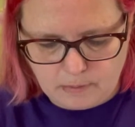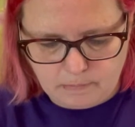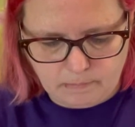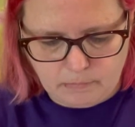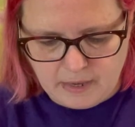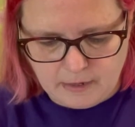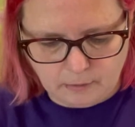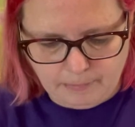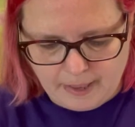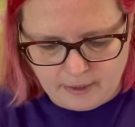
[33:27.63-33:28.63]
needle
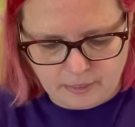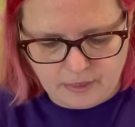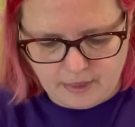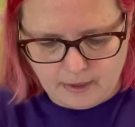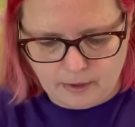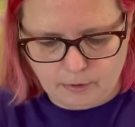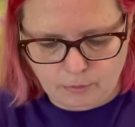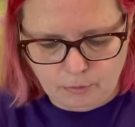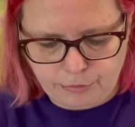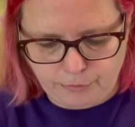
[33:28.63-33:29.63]
painting,
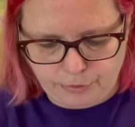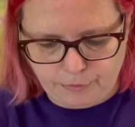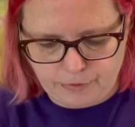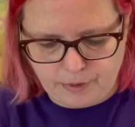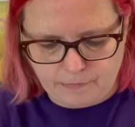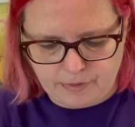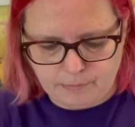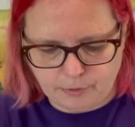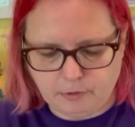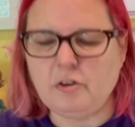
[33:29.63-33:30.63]
all sorts of surface
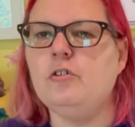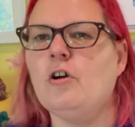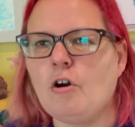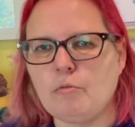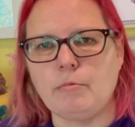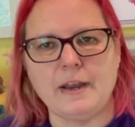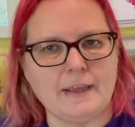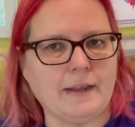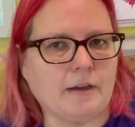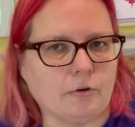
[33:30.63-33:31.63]
embroidery, not
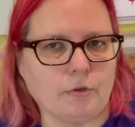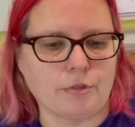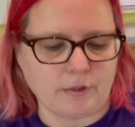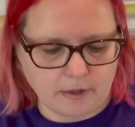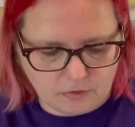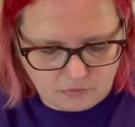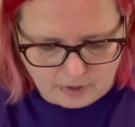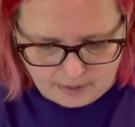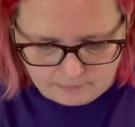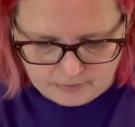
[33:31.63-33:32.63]
really cross stitch, I
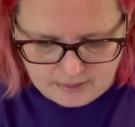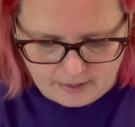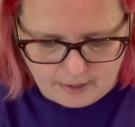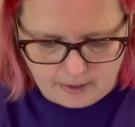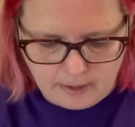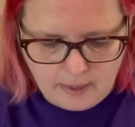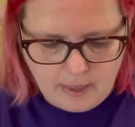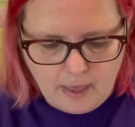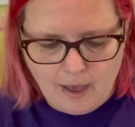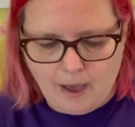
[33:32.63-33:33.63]
have to say.
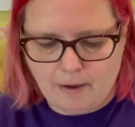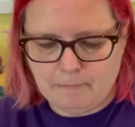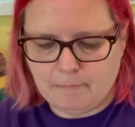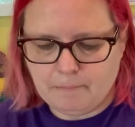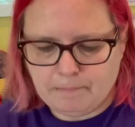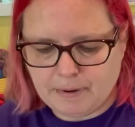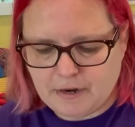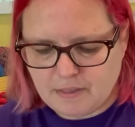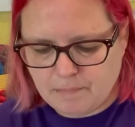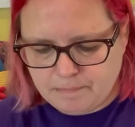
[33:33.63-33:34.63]
But
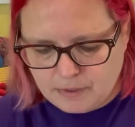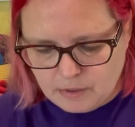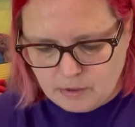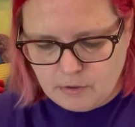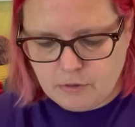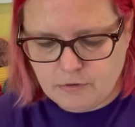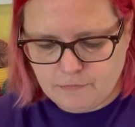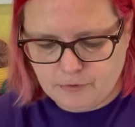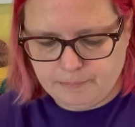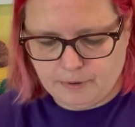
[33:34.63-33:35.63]
it's a
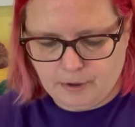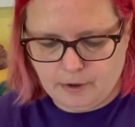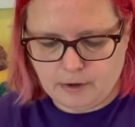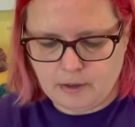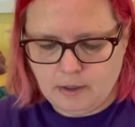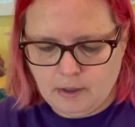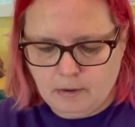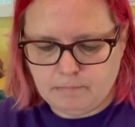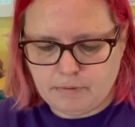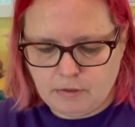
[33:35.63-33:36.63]
beautiful book,
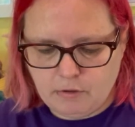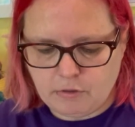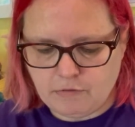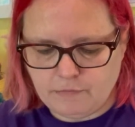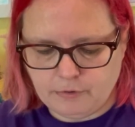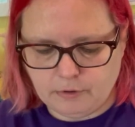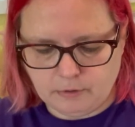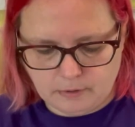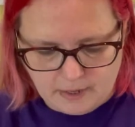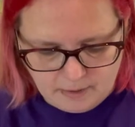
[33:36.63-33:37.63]

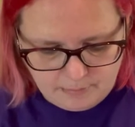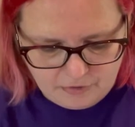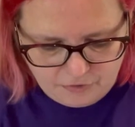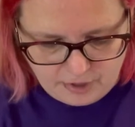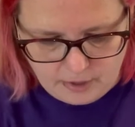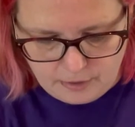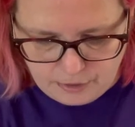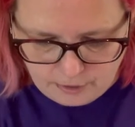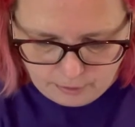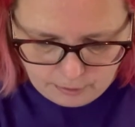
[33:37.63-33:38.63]
beautiful
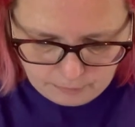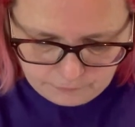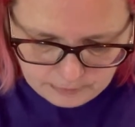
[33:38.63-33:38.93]
images of